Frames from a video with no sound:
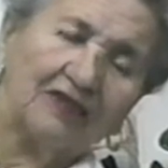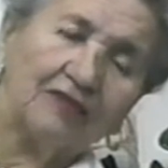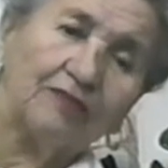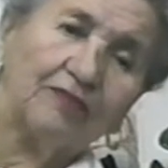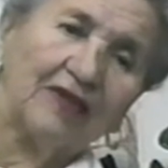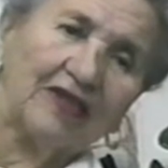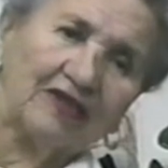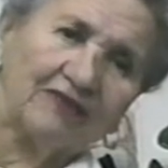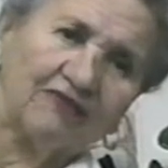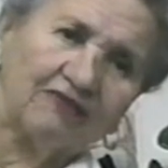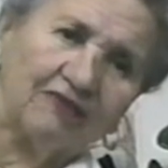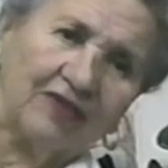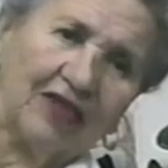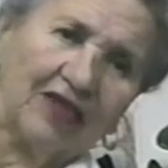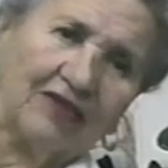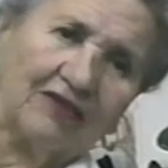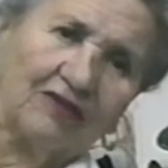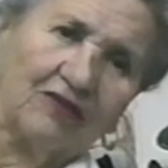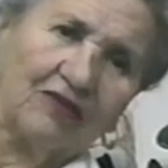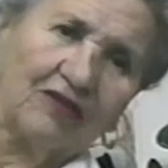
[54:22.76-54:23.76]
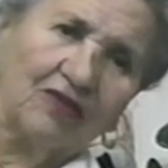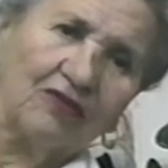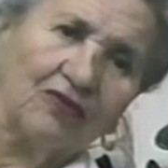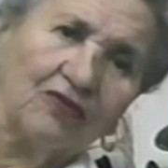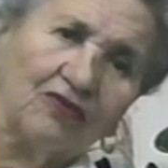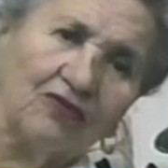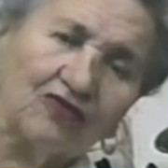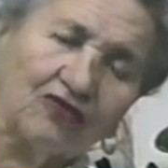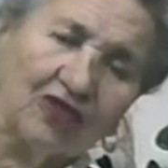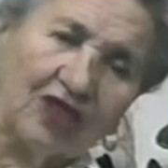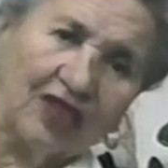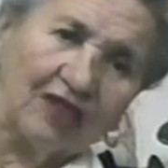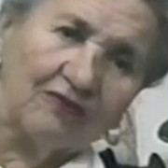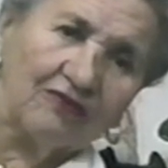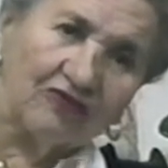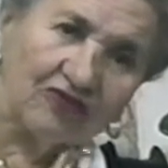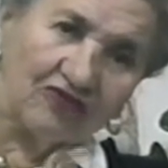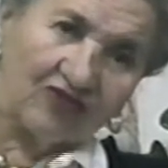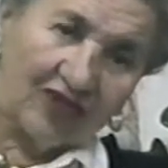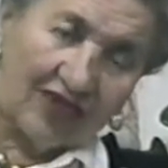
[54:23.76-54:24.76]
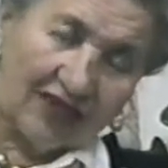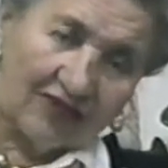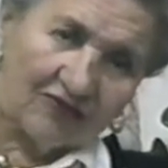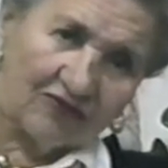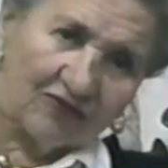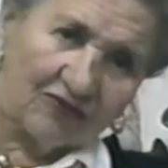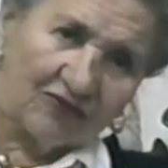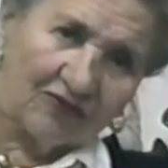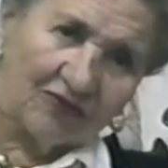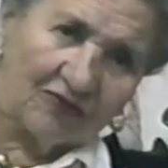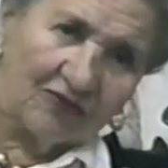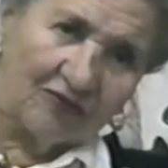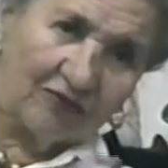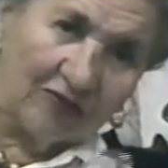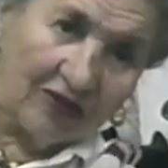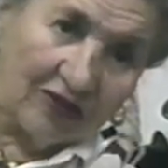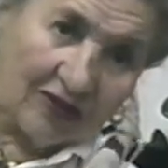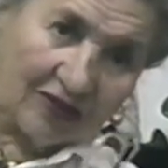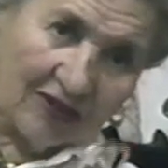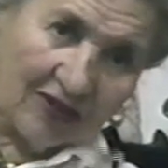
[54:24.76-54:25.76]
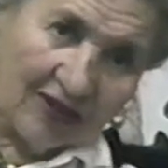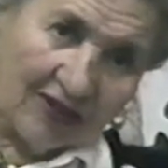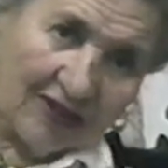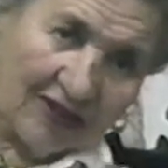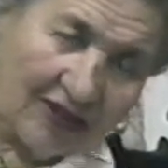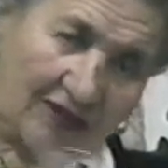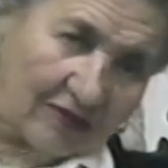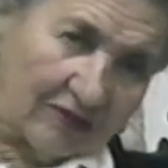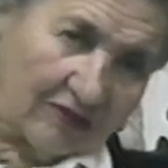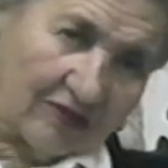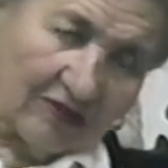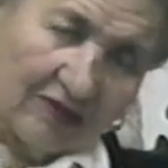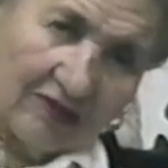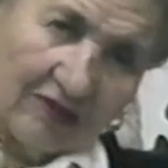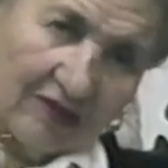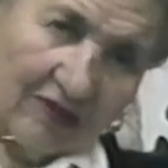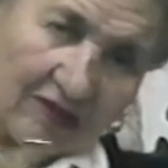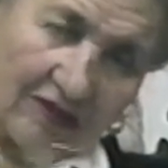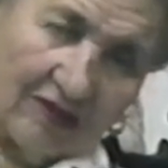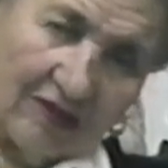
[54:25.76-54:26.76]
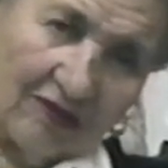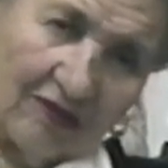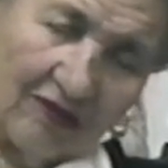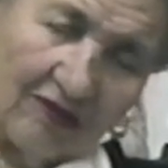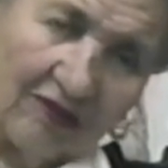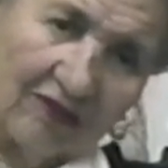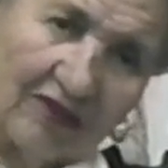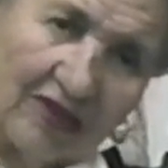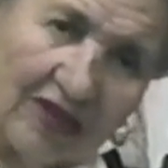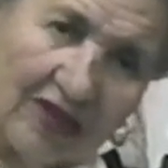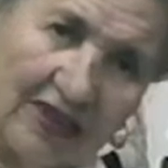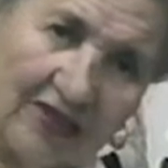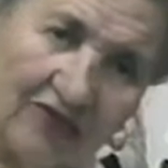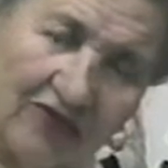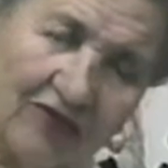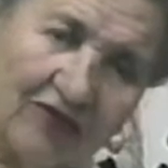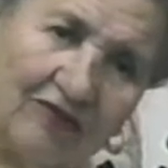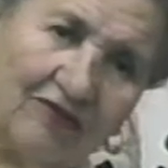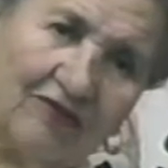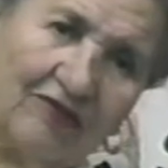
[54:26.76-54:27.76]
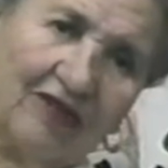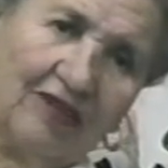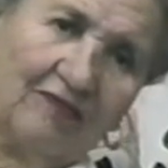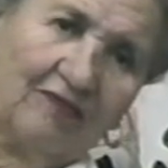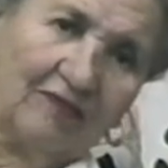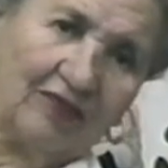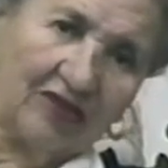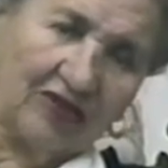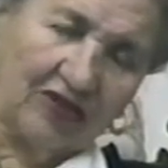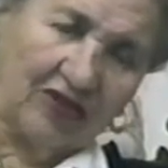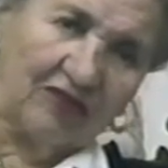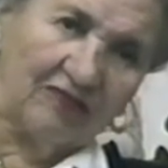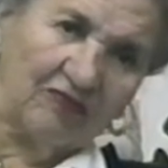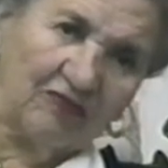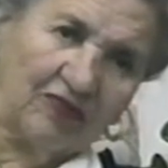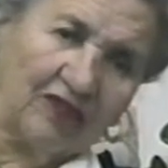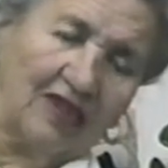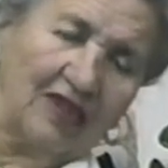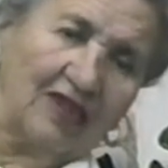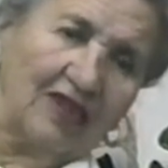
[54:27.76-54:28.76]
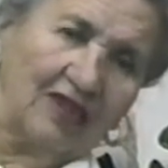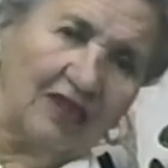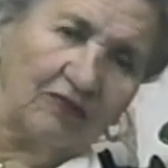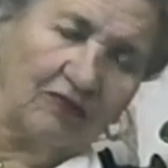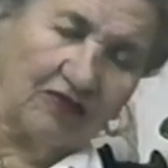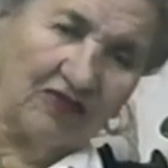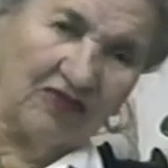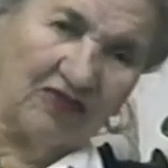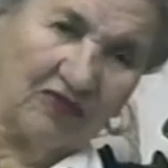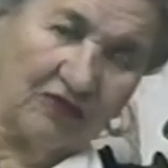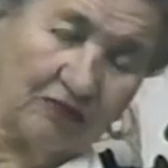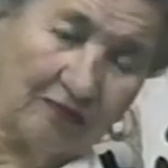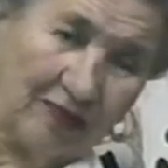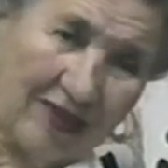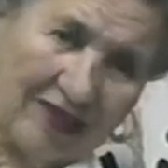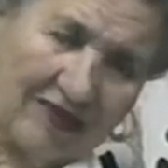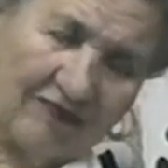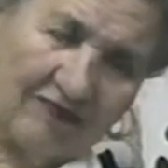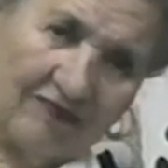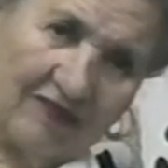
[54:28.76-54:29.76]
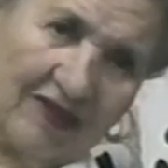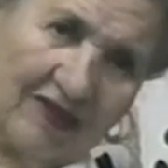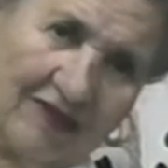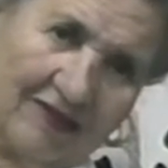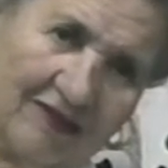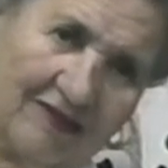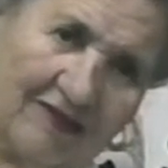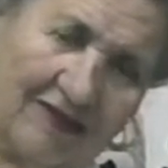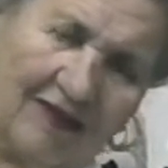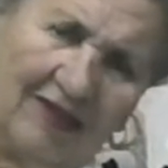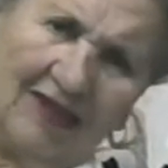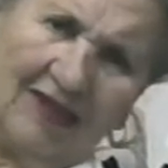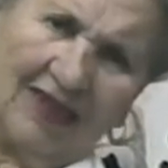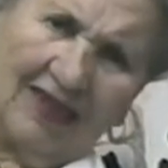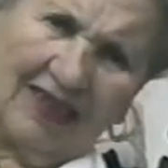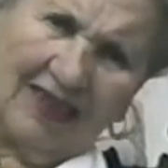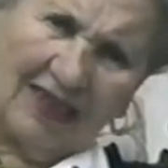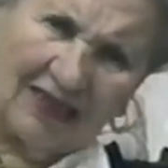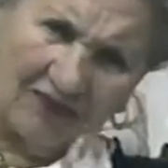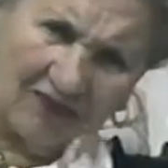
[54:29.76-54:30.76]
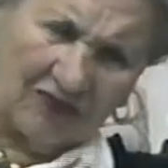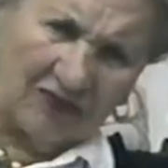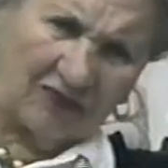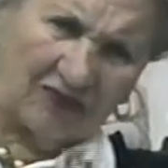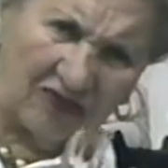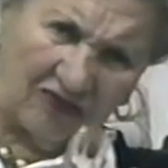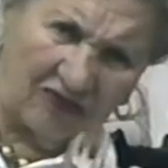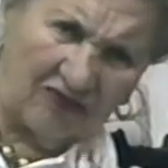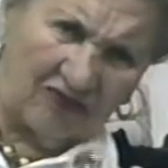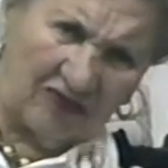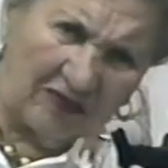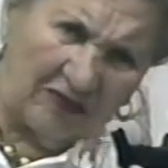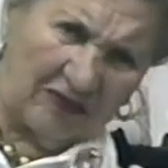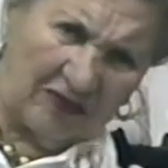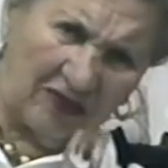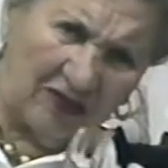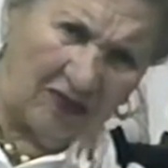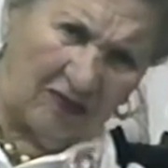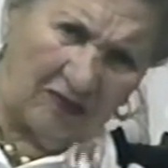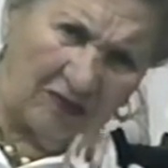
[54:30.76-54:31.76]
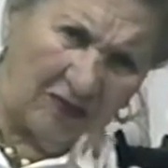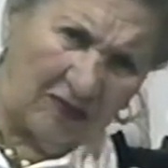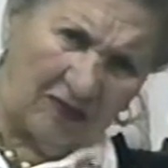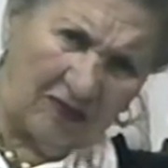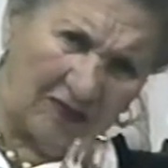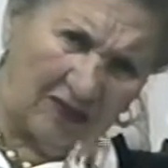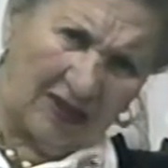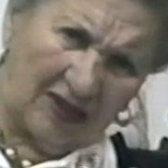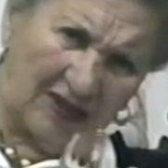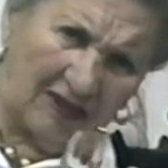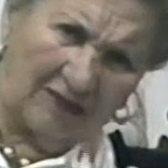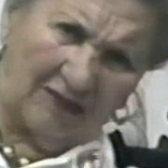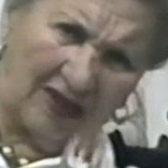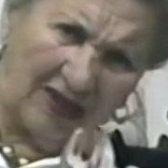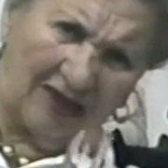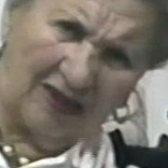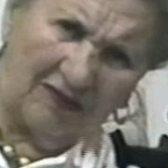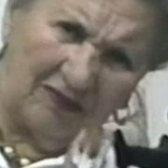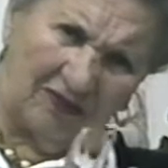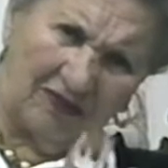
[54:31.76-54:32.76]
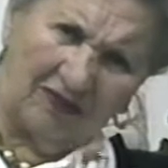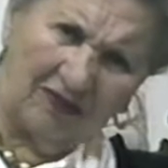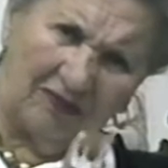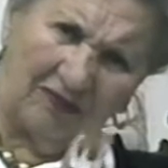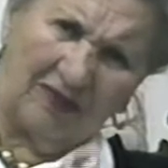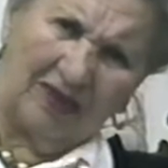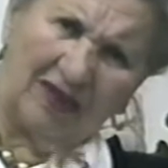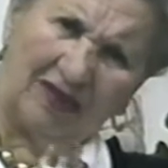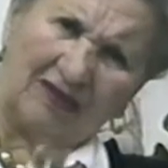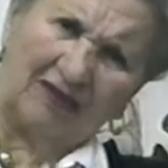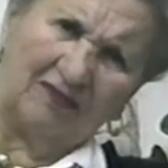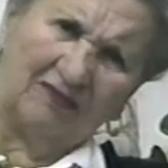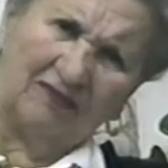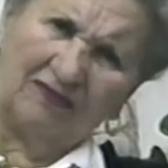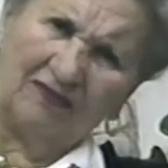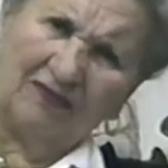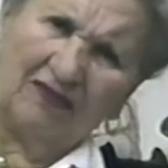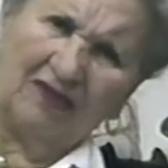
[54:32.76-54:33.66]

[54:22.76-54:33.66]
his best friend, whose name was Castro too, but he was no relation to him, but he, he was his best friend. Castro was a criminal born. I mean, he was a man.